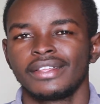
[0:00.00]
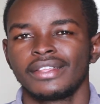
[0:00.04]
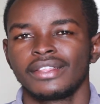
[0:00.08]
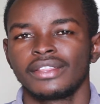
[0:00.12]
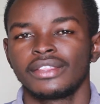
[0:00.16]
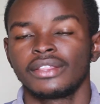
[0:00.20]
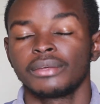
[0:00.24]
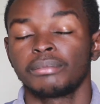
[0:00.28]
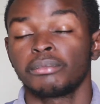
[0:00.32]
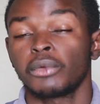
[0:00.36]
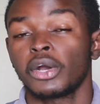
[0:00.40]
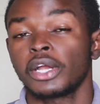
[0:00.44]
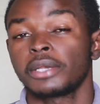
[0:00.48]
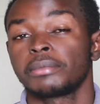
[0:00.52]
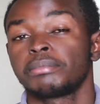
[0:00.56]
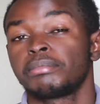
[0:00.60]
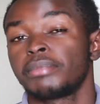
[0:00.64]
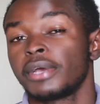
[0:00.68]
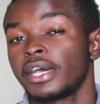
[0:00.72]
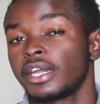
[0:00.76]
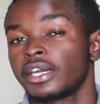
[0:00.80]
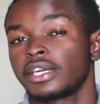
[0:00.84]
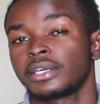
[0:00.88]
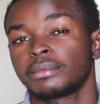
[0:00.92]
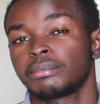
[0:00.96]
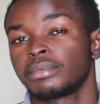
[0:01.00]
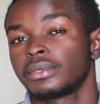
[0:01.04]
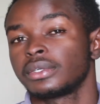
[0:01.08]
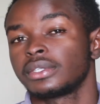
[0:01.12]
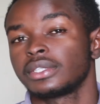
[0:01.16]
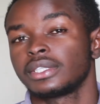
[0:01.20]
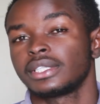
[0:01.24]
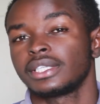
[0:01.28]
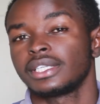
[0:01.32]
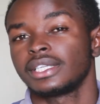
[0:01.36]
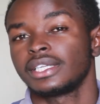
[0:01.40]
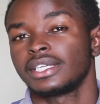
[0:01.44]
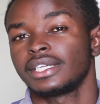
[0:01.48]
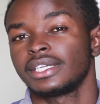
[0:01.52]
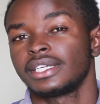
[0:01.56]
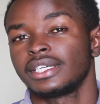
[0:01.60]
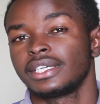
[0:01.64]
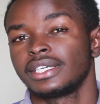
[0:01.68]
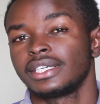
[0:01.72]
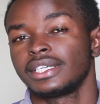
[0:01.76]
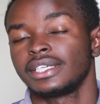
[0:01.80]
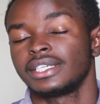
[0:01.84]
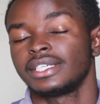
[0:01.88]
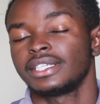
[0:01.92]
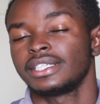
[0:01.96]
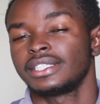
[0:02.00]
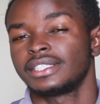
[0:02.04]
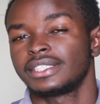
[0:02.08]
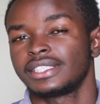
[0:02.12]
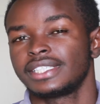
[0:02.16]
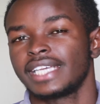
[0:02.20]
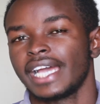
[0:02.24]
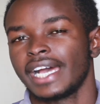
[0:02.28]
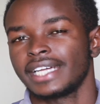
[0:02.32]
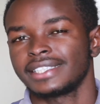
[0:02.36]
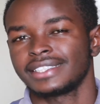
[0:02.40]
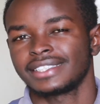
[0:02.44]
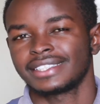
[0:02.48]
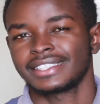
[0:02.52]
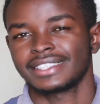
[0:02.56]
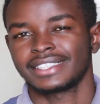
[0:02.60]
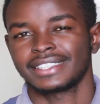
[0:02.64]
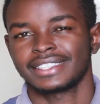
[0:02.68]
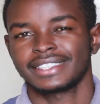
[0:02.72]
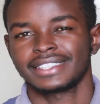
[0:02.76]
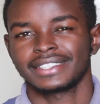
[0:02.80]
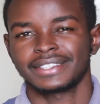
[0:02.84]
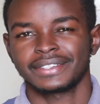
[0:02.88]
the more unbearable it gets.